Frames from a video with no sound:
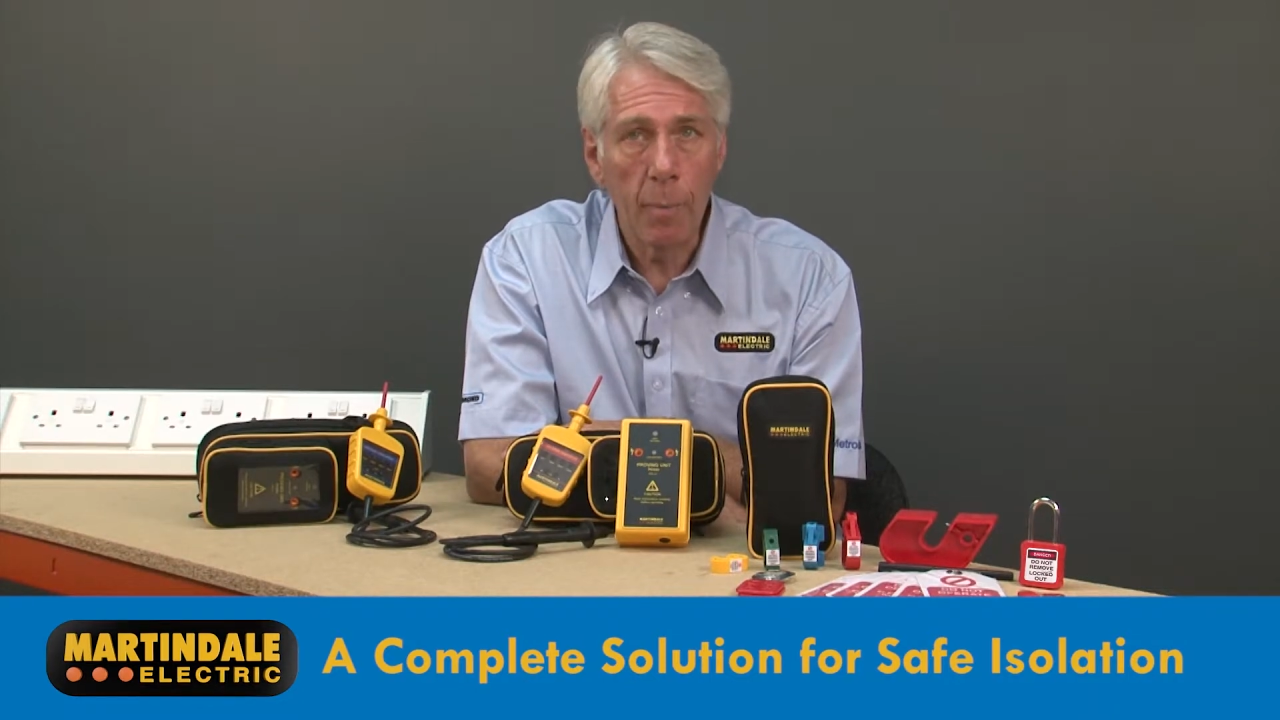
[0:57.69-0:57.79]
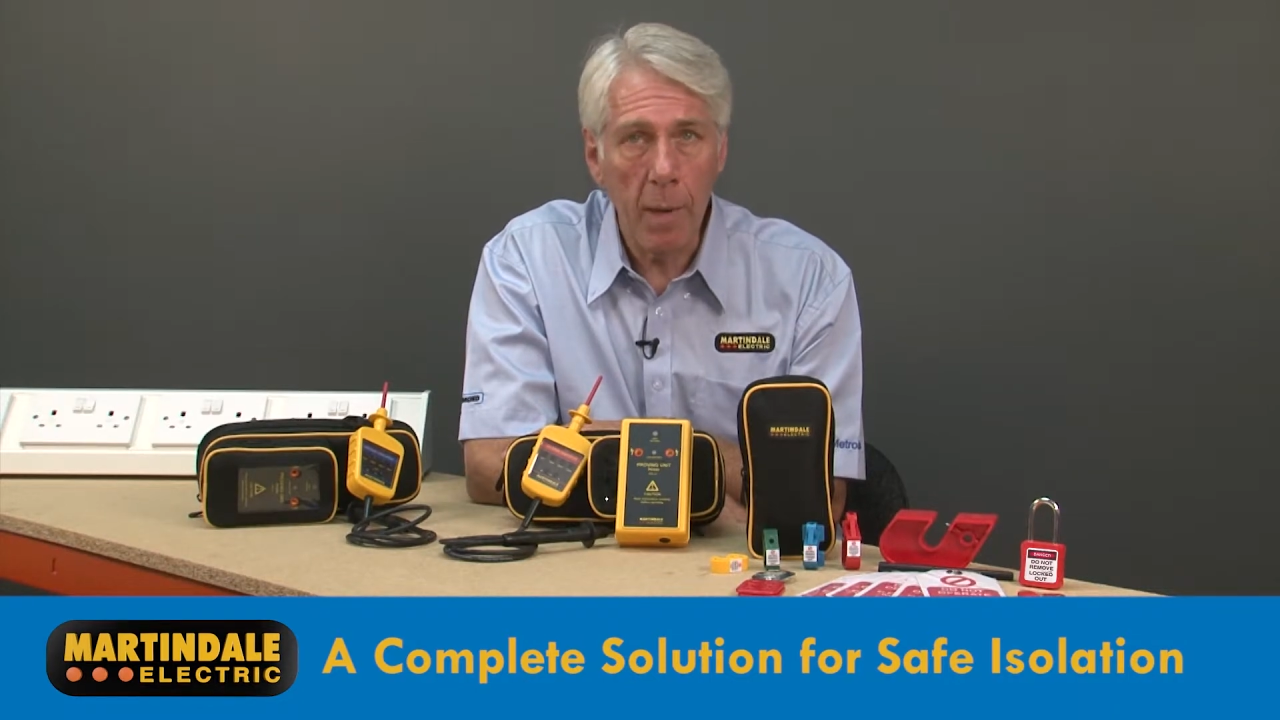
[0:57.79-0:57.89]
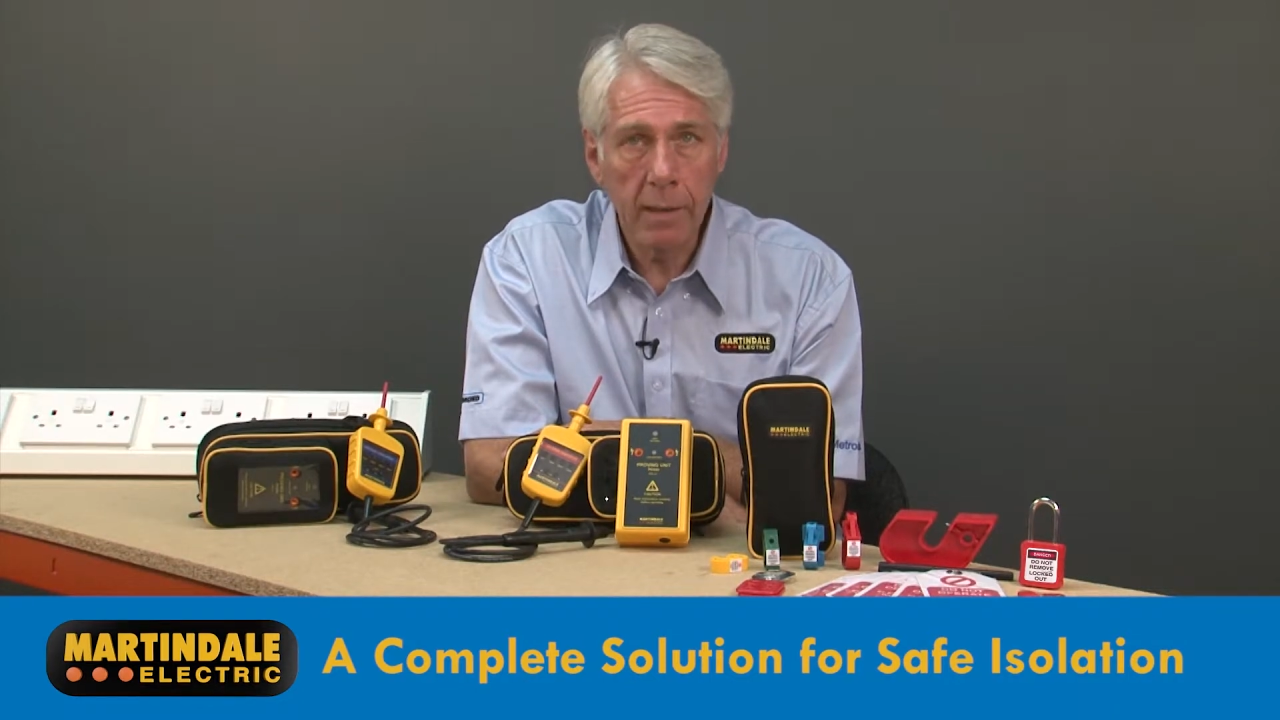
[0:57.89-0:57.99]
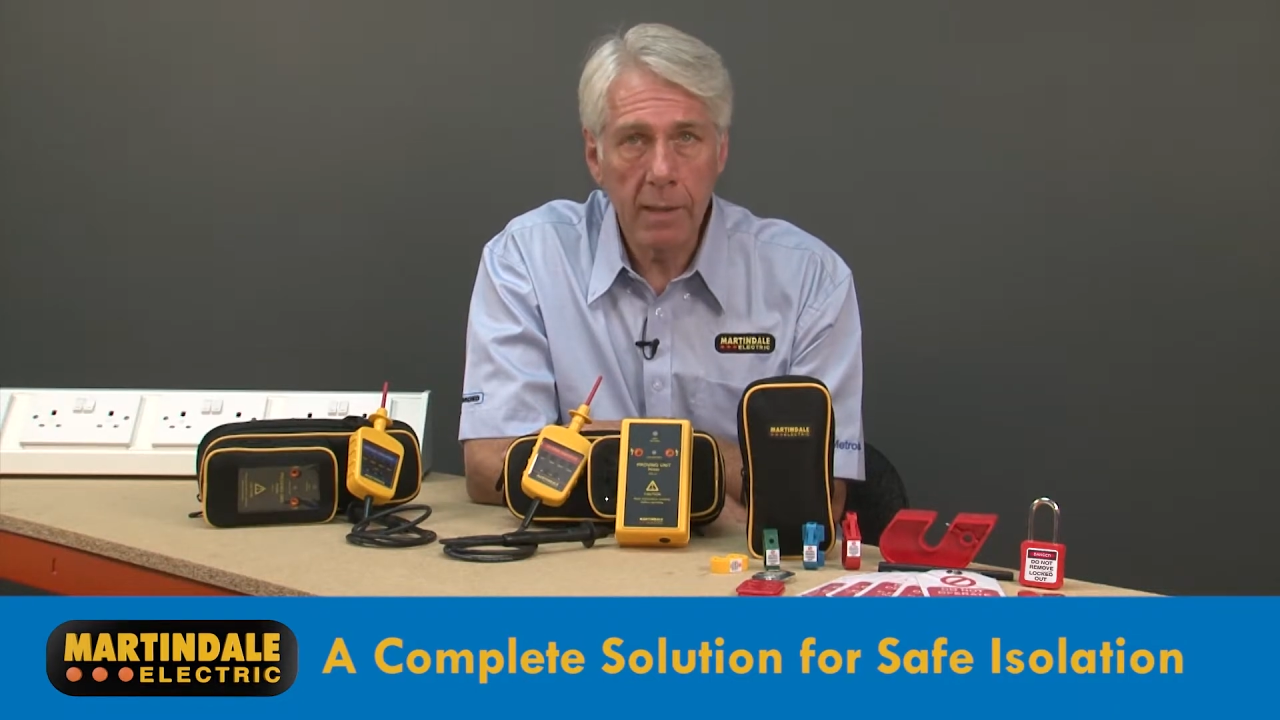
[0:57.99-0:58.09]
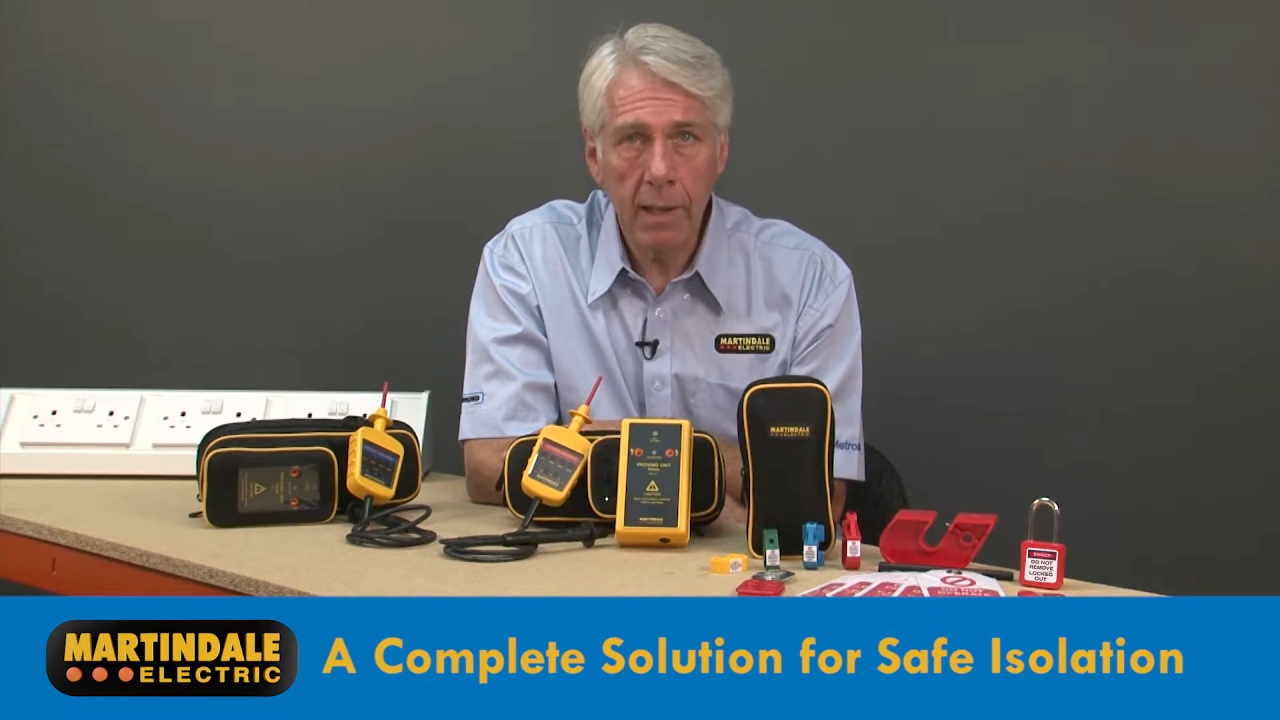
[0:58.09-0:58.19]

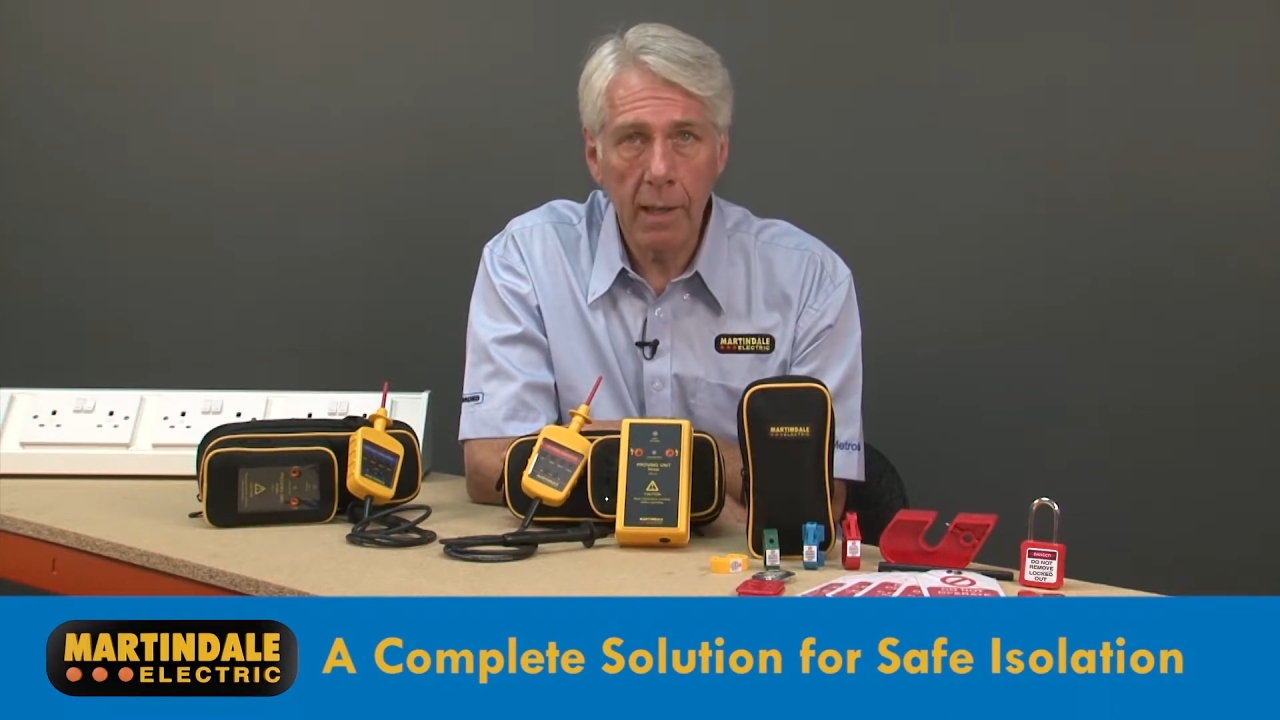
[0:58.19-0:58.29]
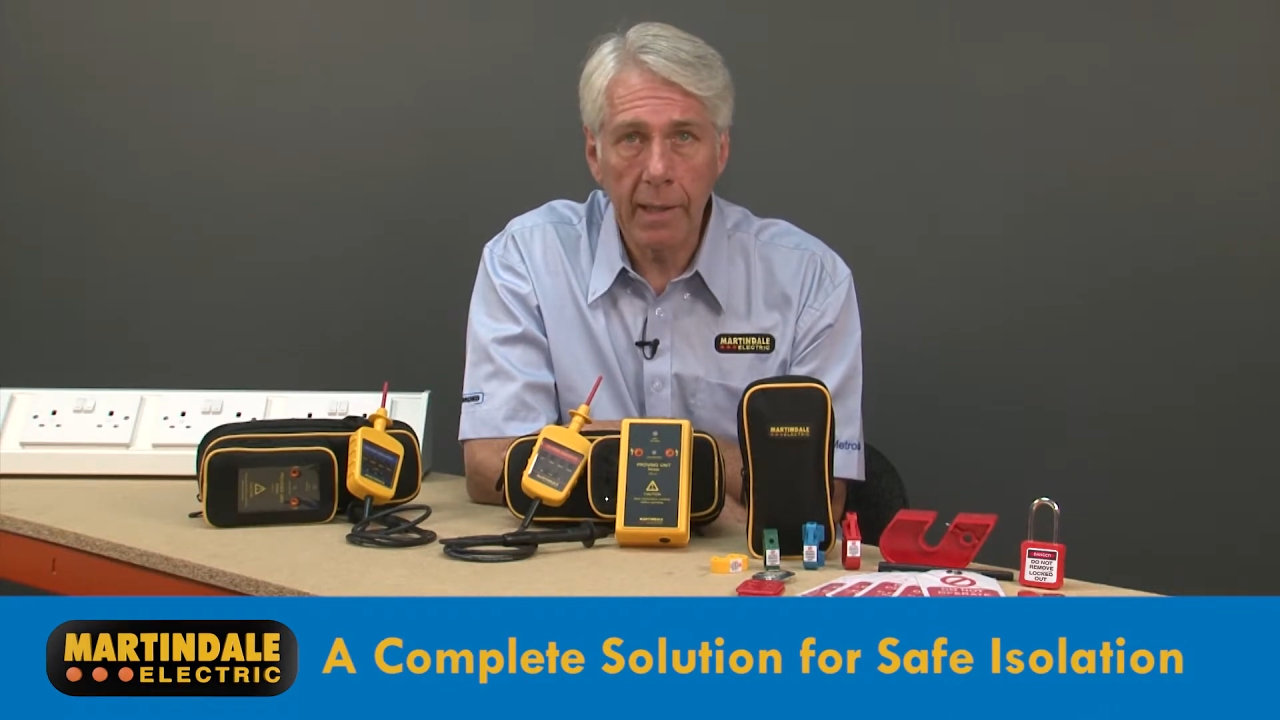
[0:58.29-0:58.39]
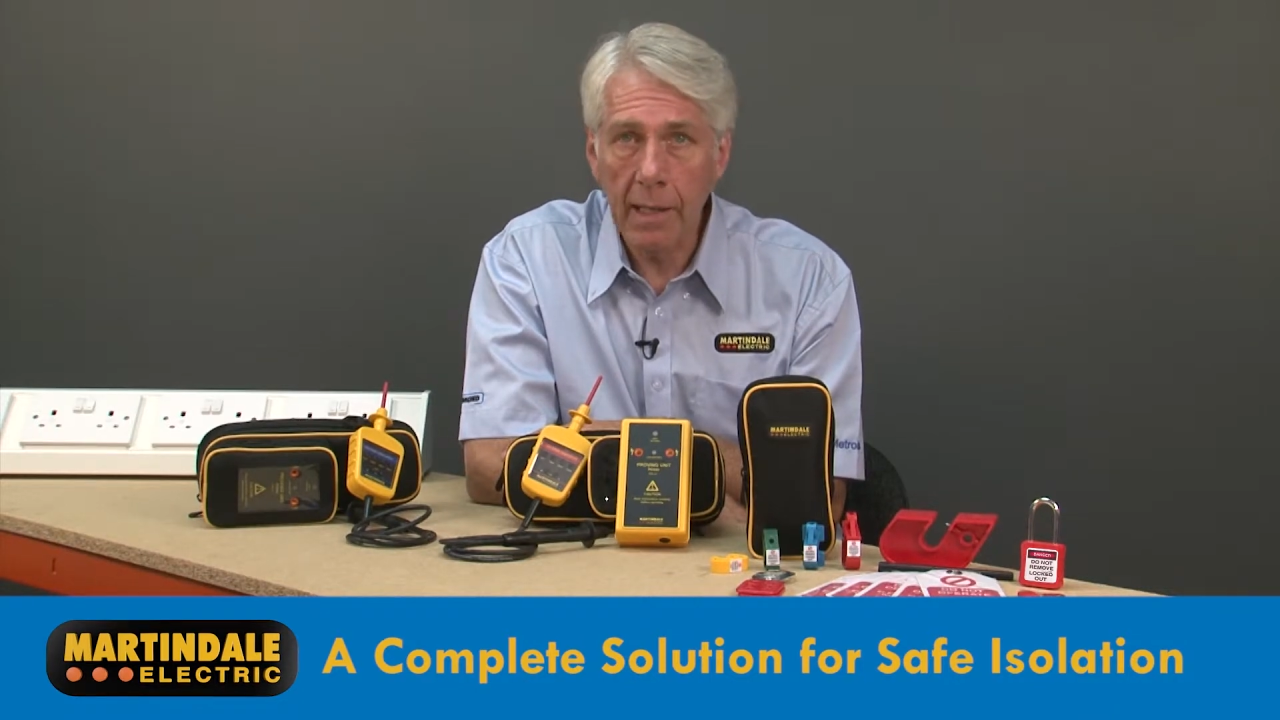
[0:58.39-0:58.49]
Martindale